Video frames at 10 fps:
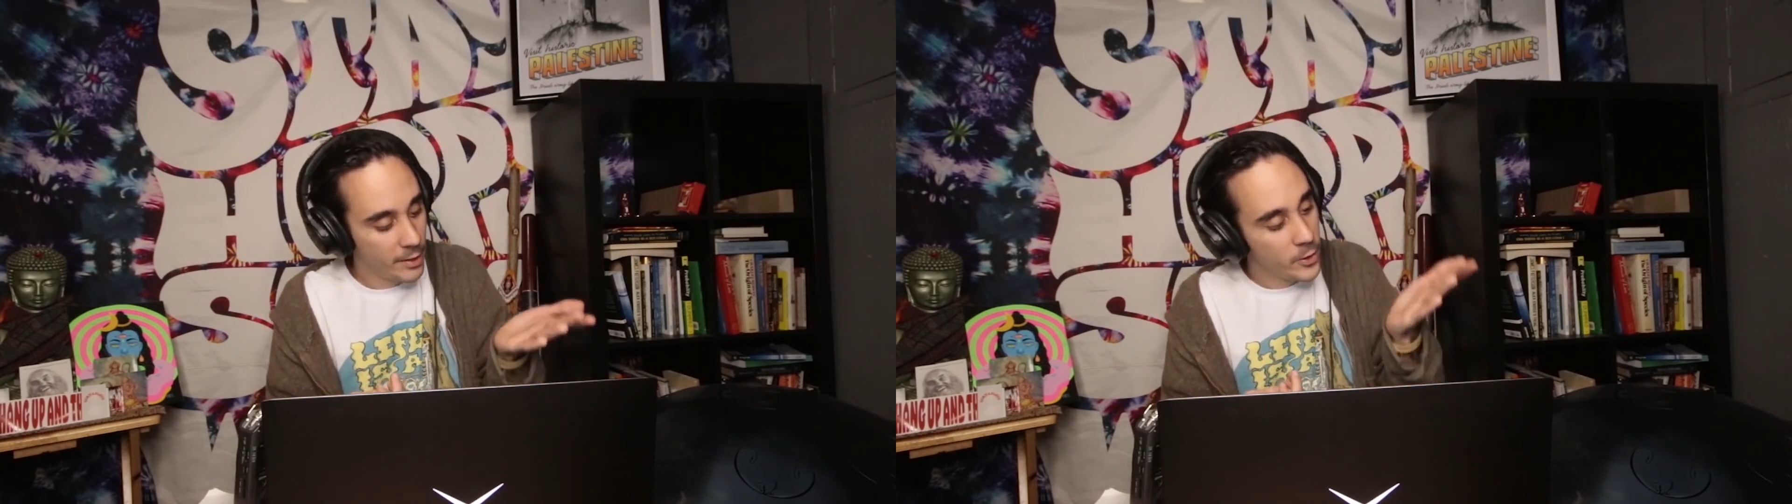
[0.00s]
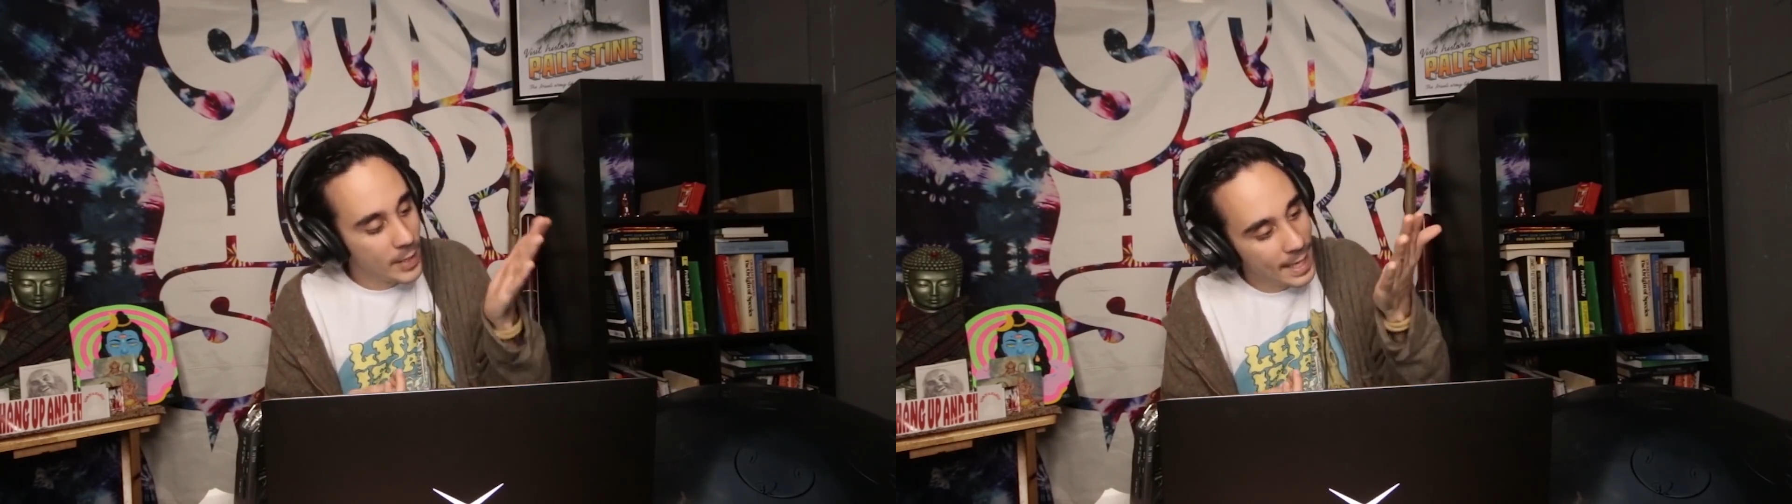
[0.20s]

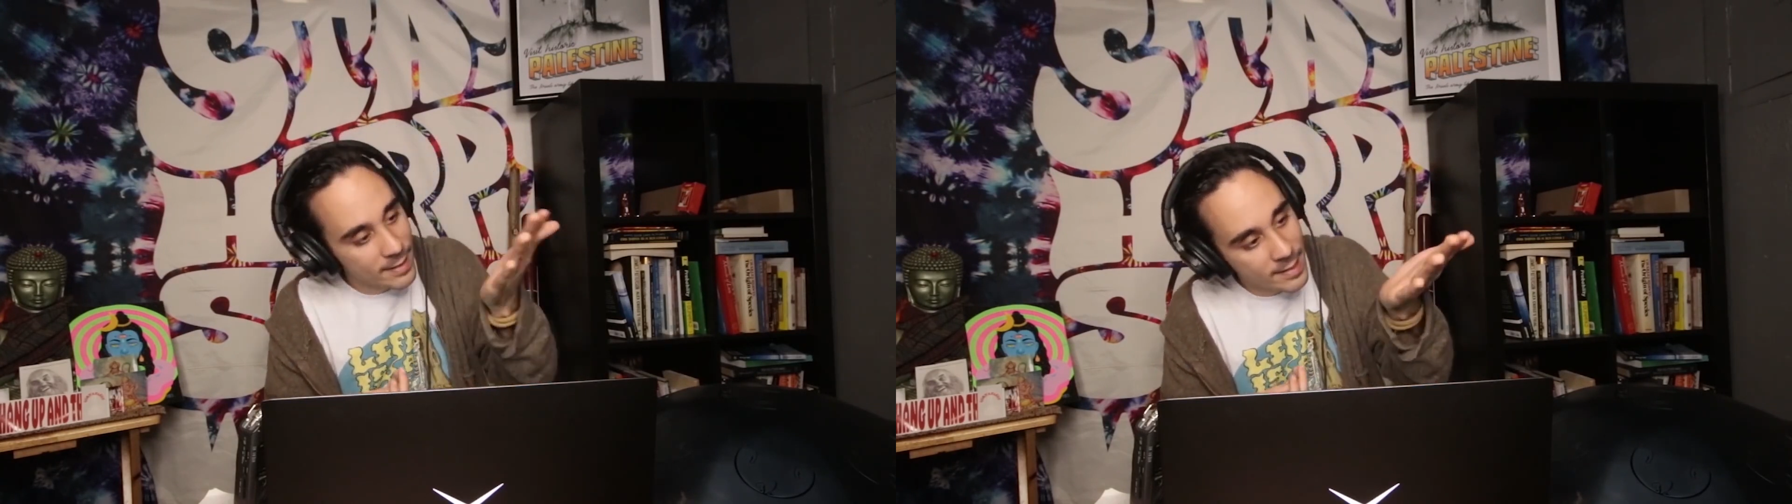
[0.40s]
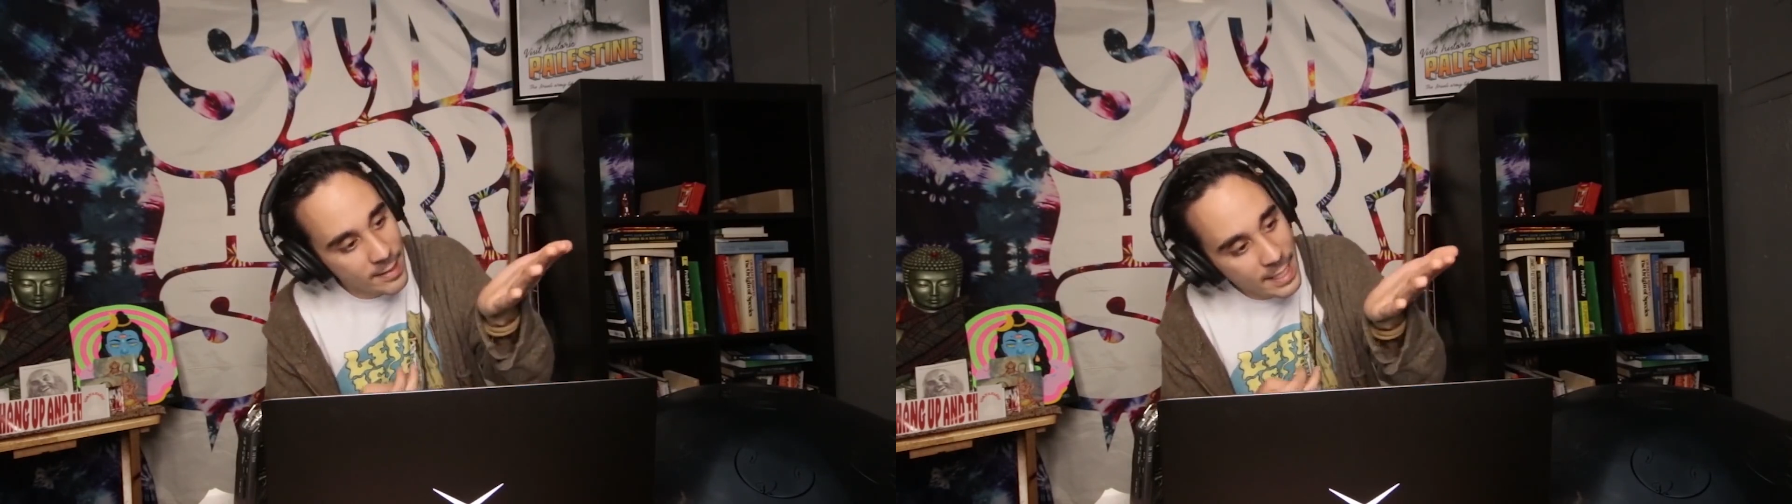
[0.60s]
And you
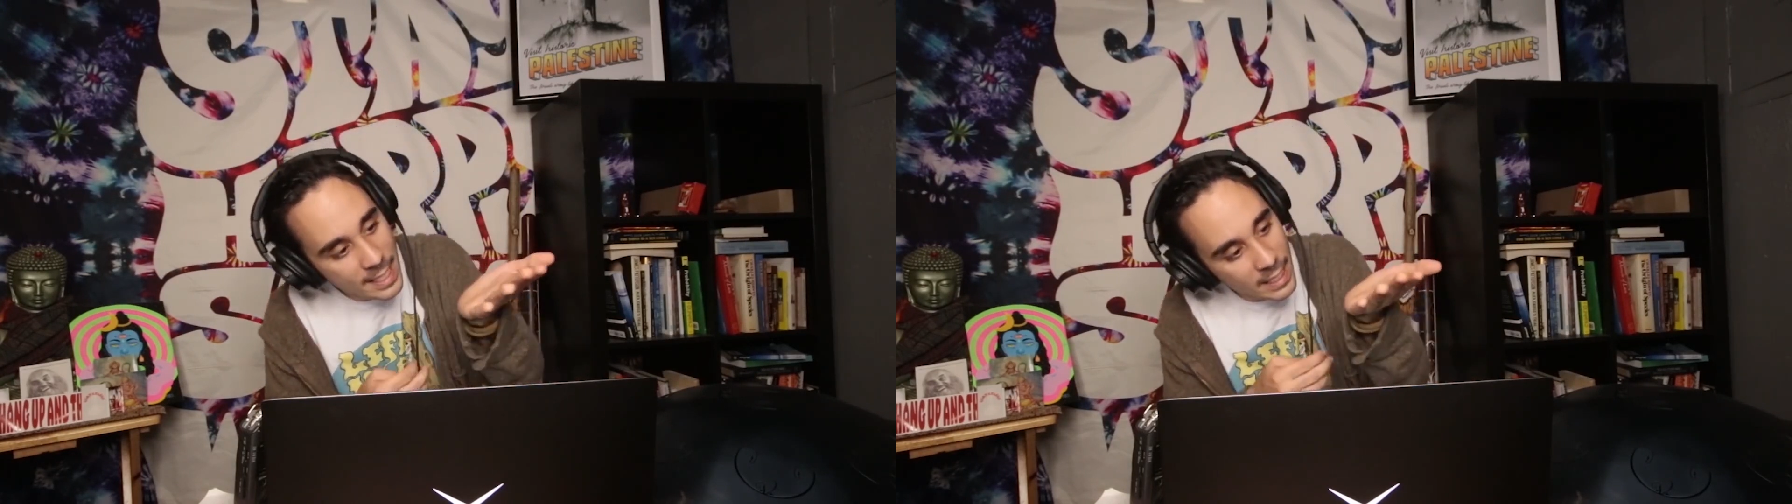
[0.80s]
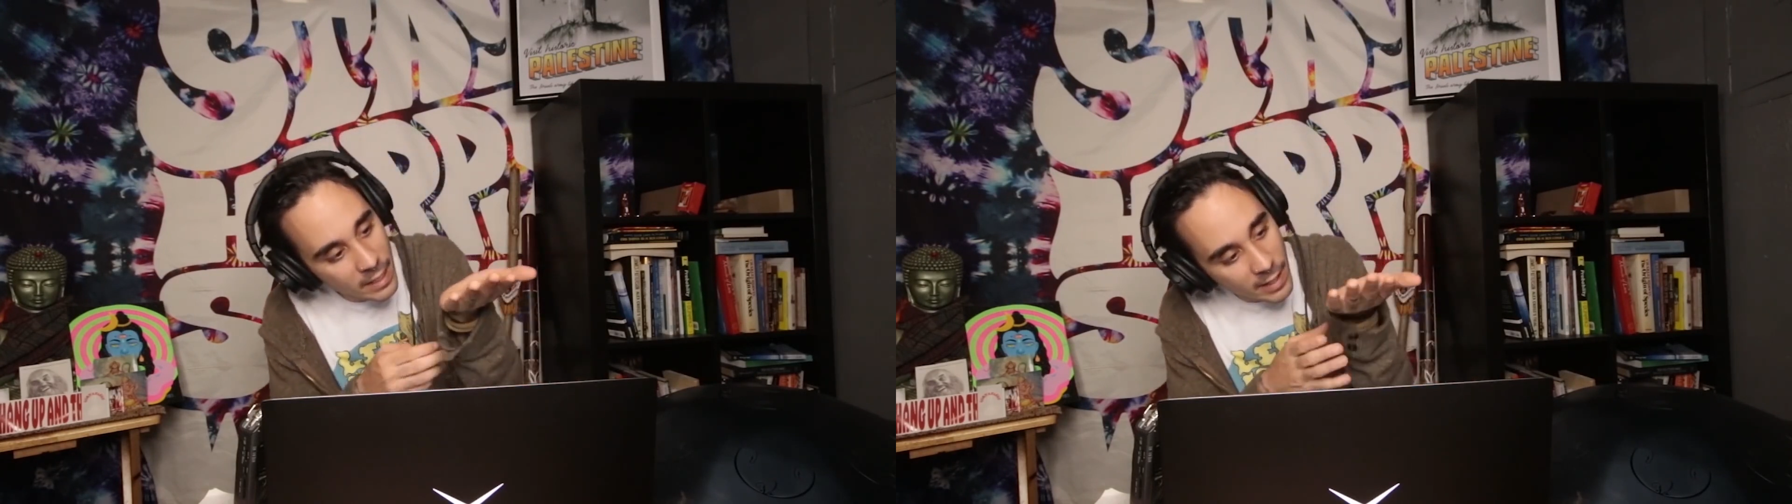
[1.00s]
can't
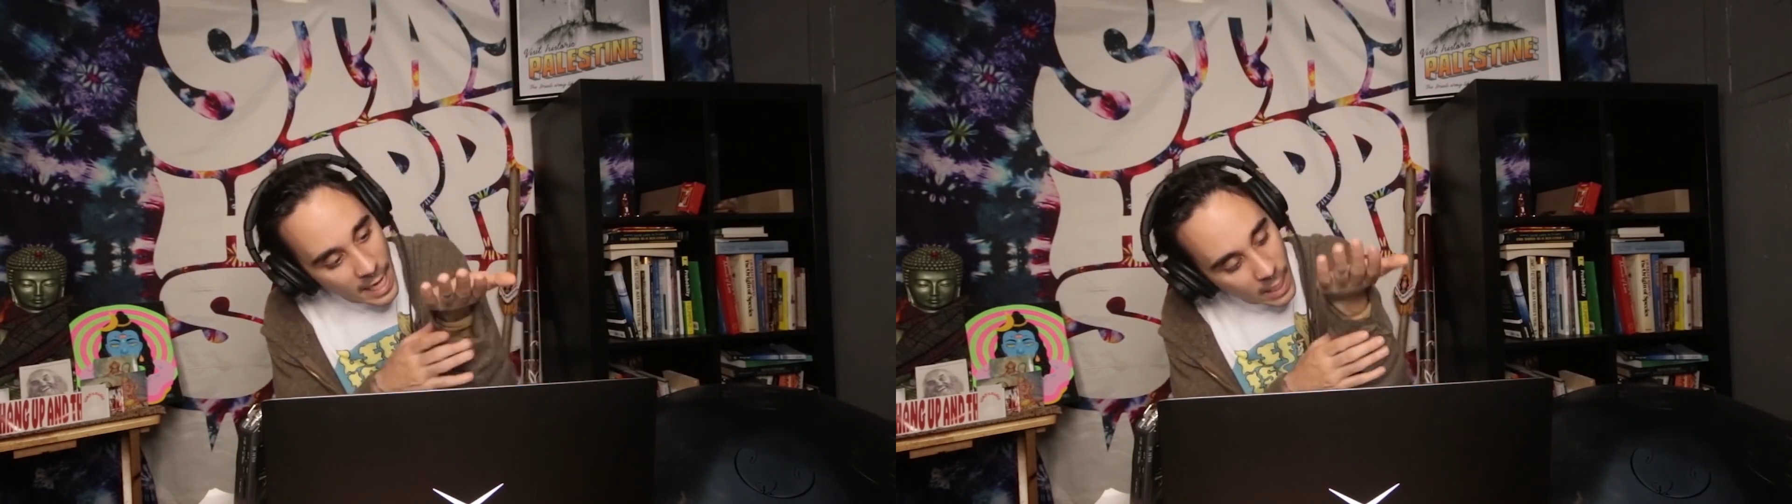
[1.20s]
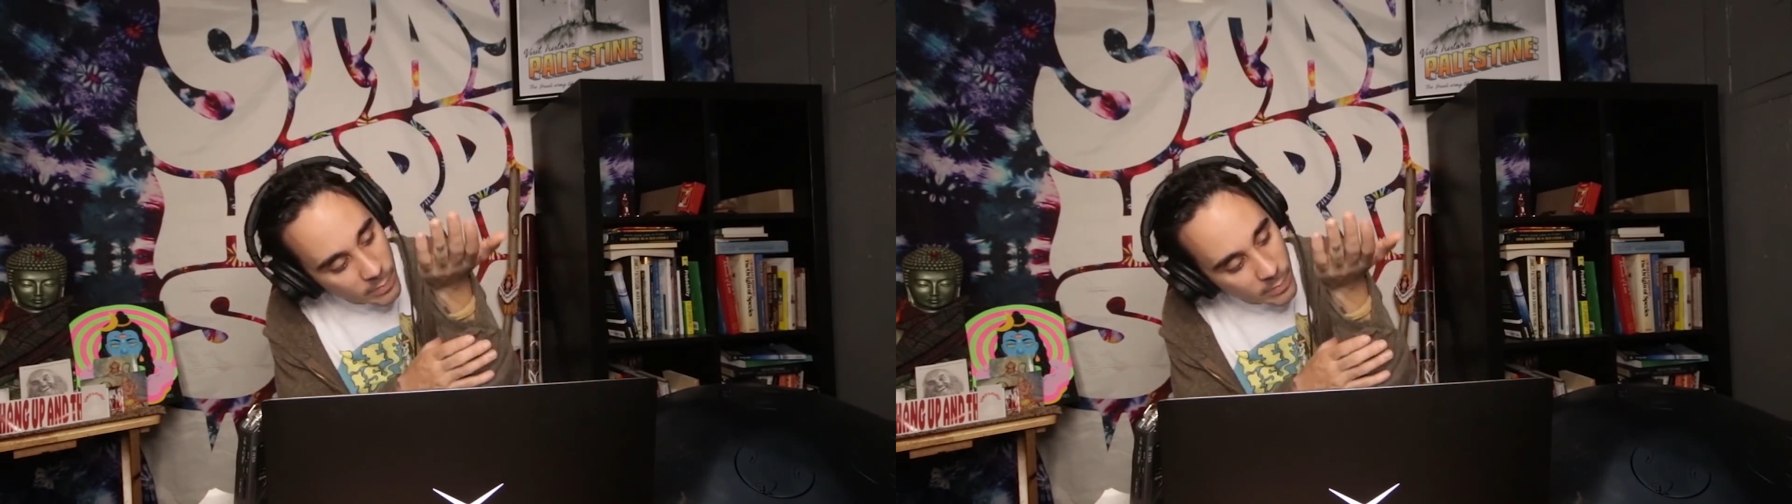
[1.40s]
see any of the